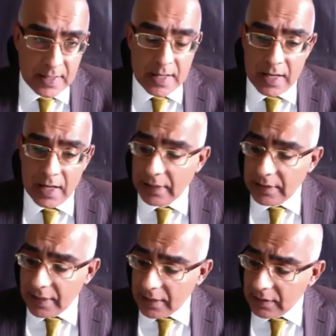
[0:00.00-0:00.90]
I
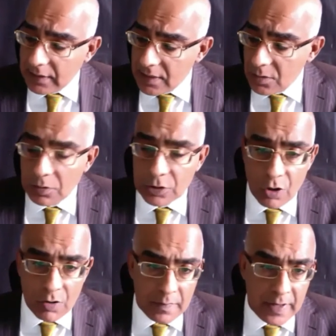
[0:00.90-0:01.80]
think this will
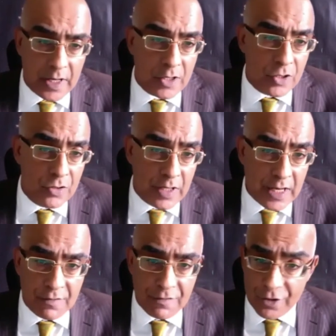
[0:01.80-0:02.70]
not be a
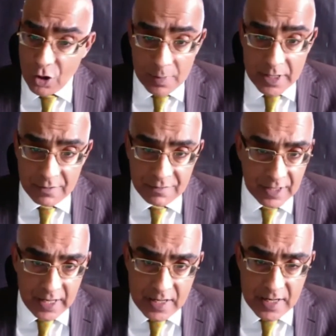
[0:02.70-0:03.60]
unique phenomenon for
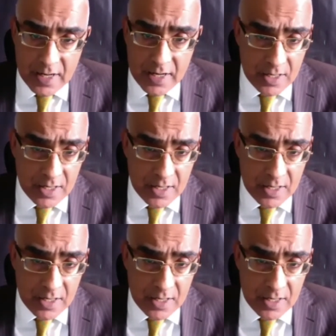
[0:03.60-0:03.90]
Kenya.